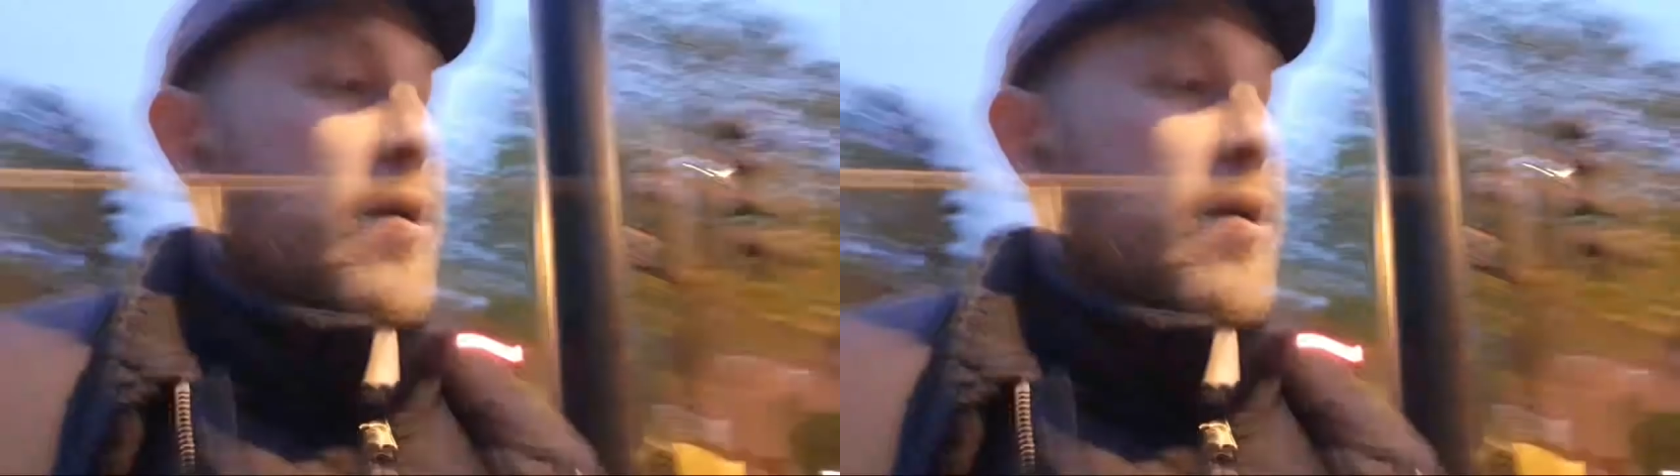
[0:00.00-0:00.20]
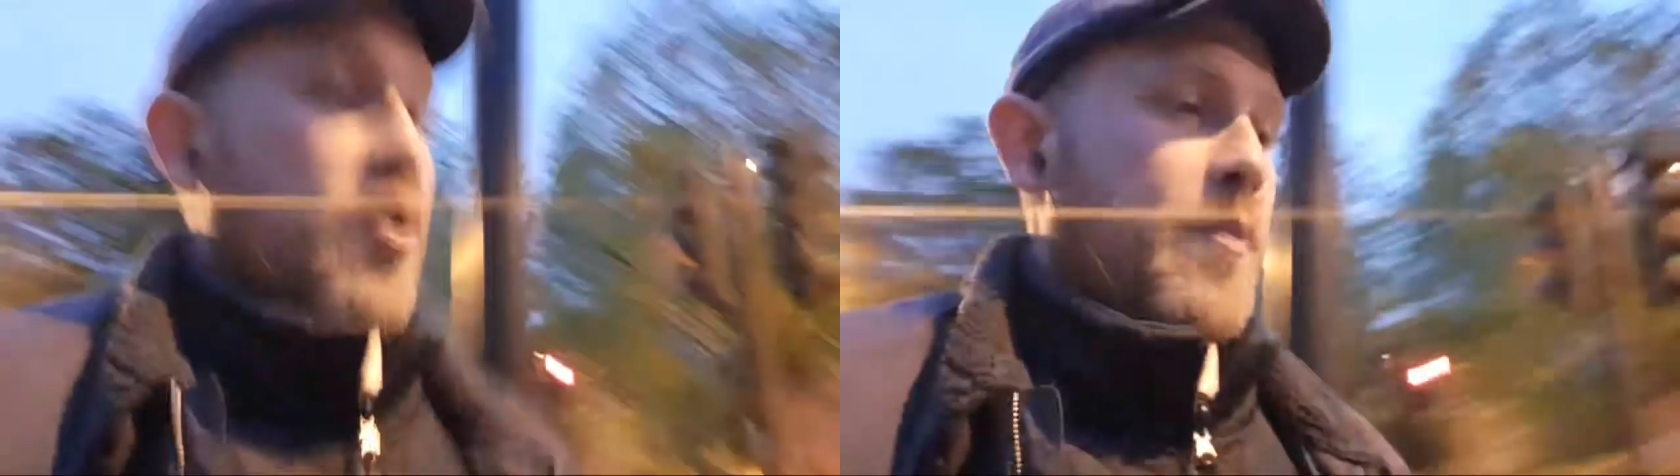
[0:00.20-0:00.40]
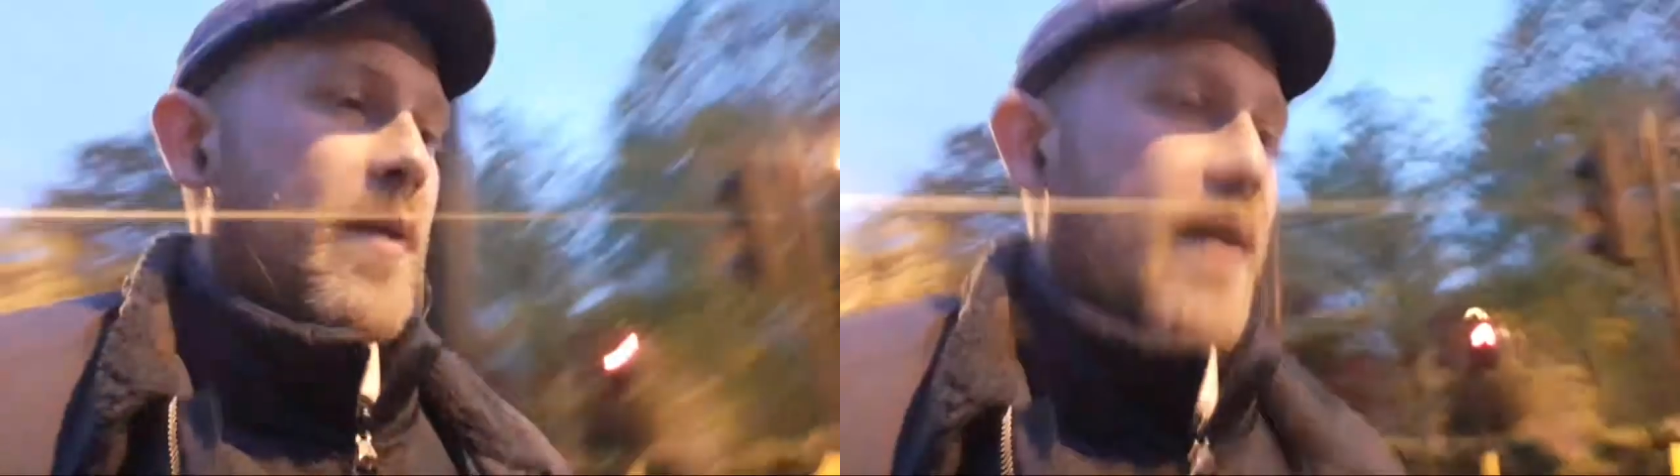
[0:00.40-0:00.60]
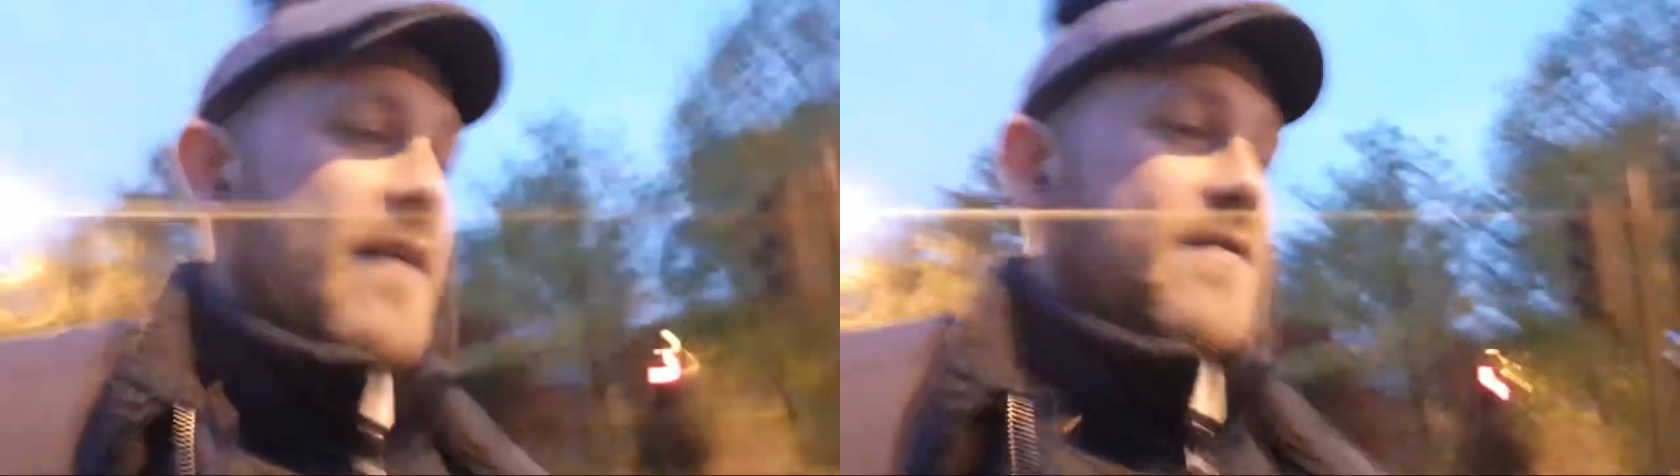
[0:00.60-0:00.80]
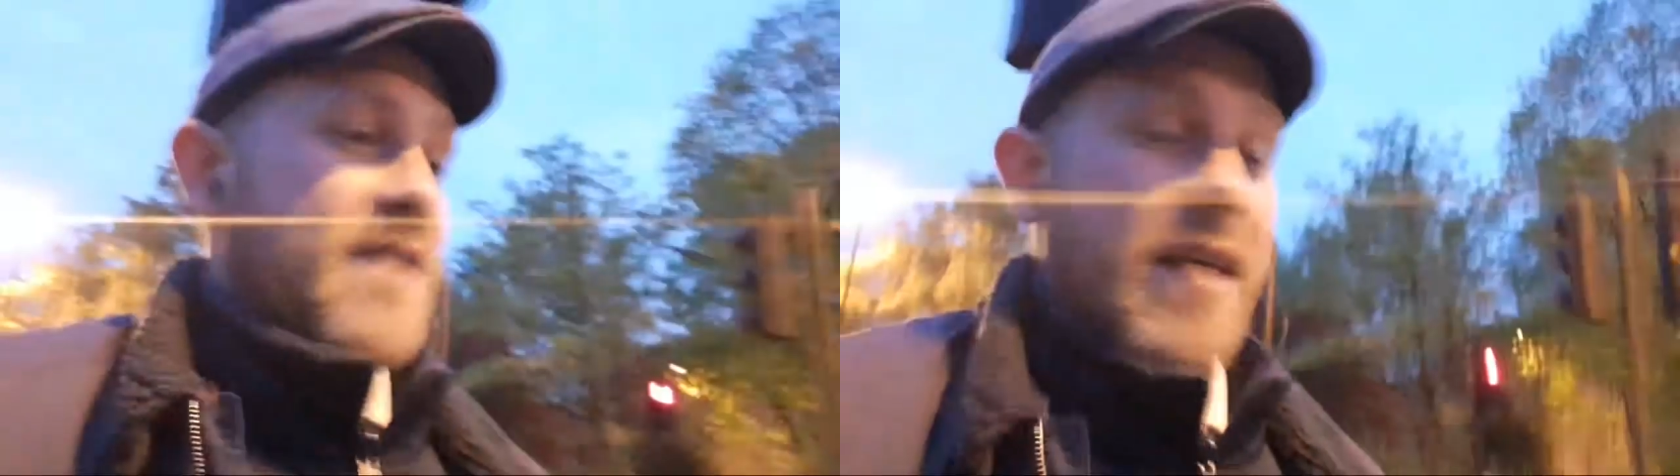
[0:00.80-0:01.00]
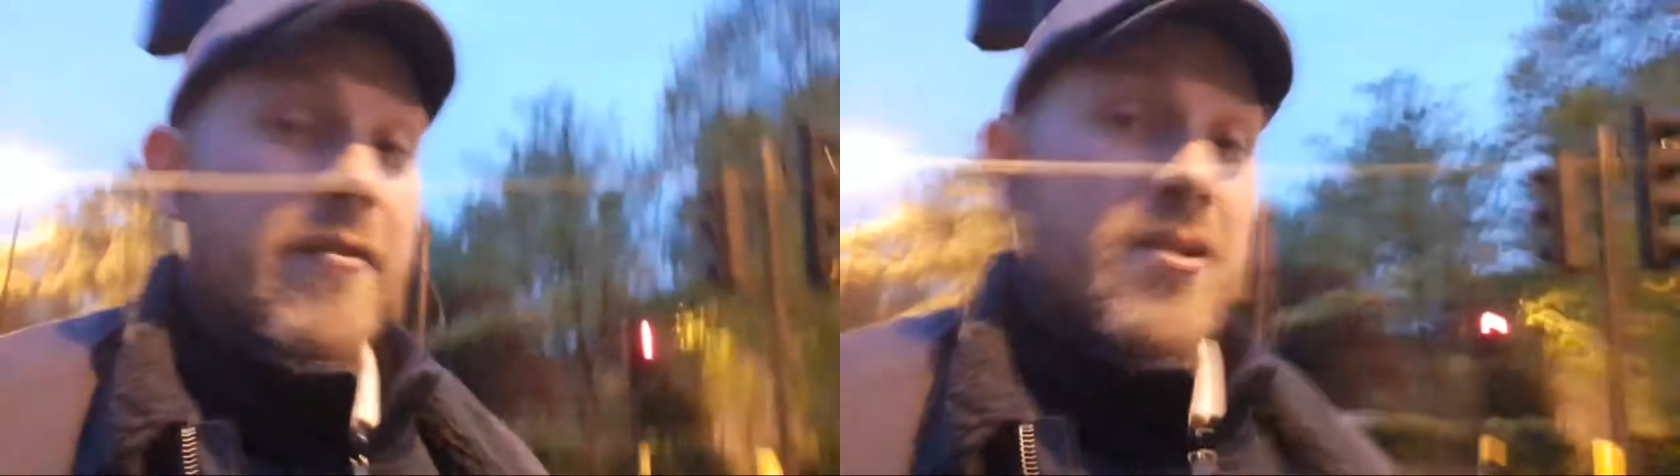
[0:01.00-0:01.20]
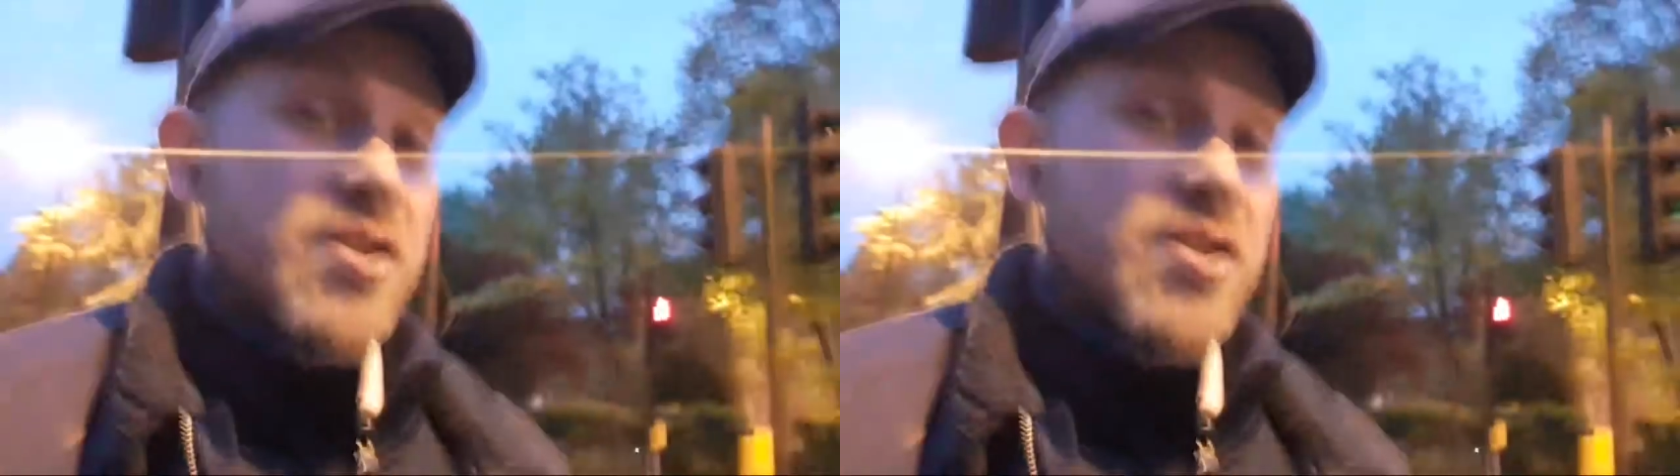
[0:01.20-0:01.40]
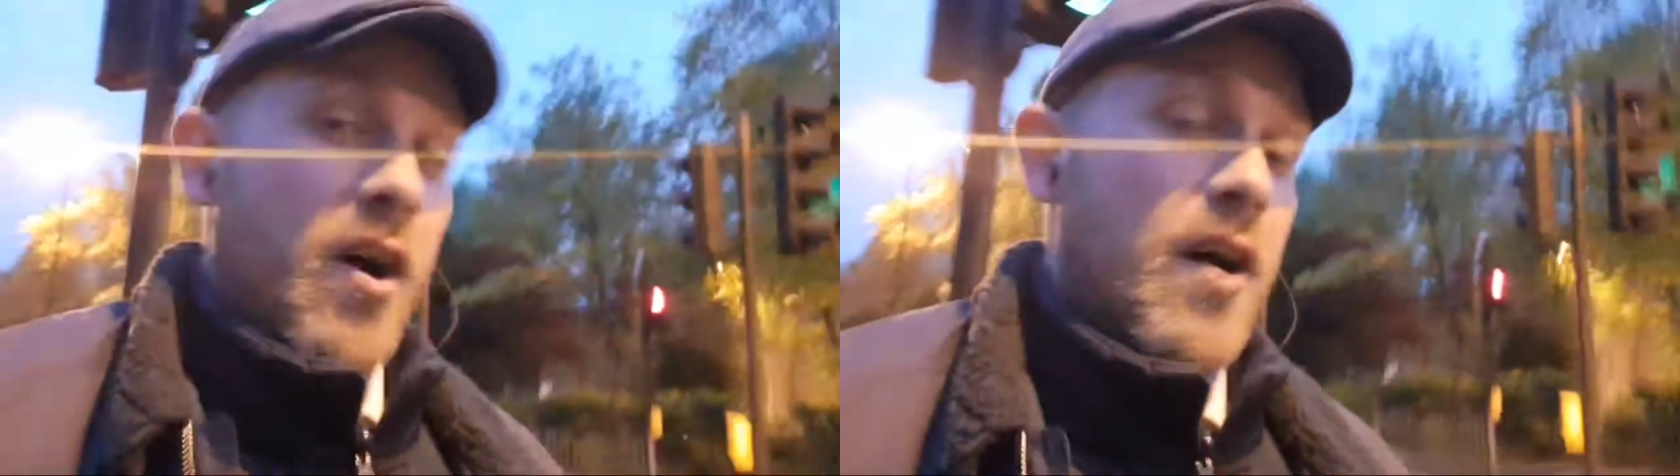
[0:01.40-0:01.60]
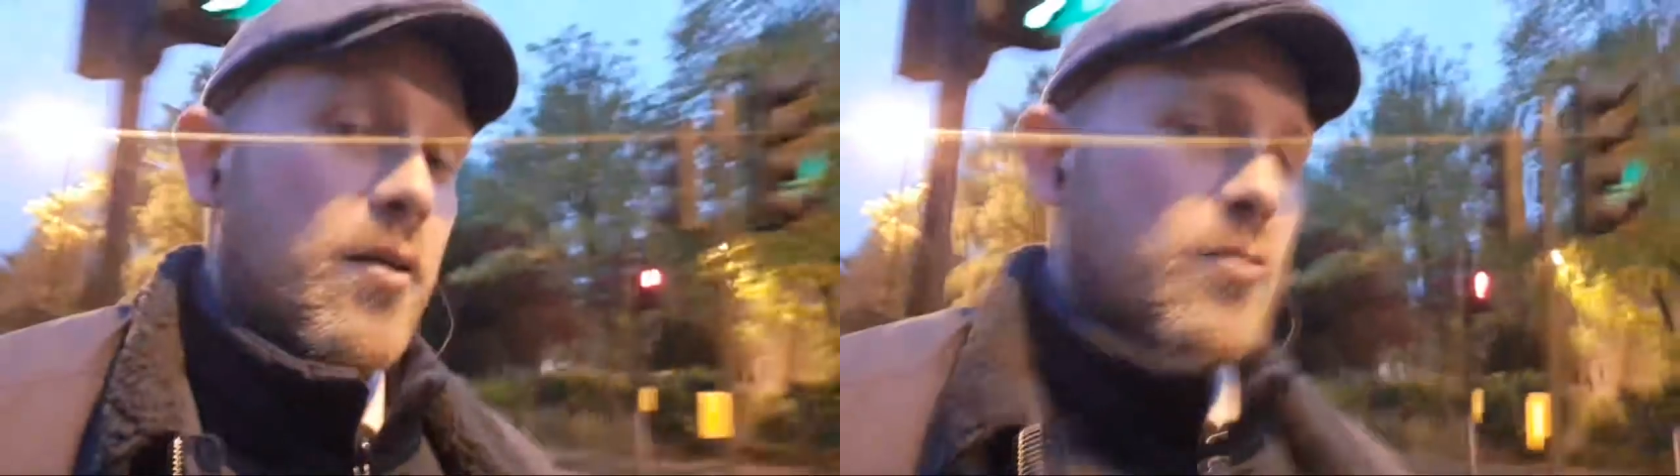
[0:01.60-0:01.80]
who believes that they're entitled